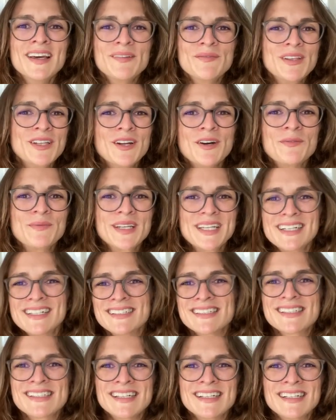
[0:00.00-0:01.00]
you know,
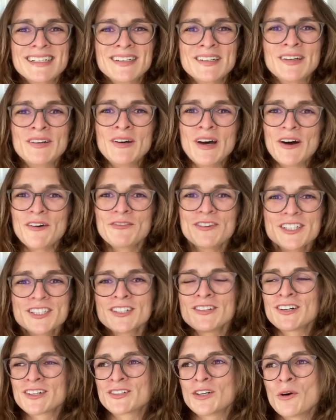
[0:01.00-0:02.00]
because the
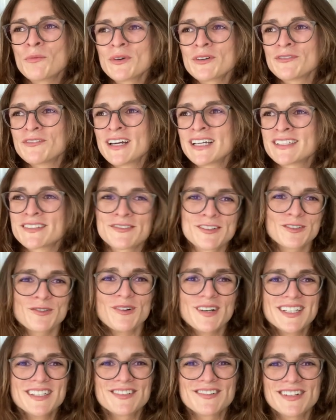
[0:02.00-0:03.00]
official Oktoberfest for
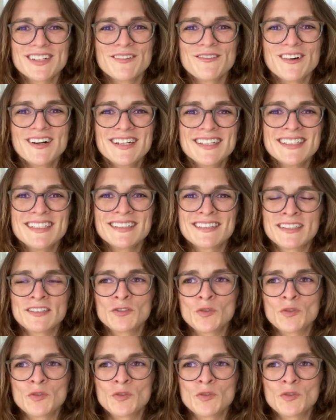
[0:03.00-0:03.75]
twenty twenty-one is in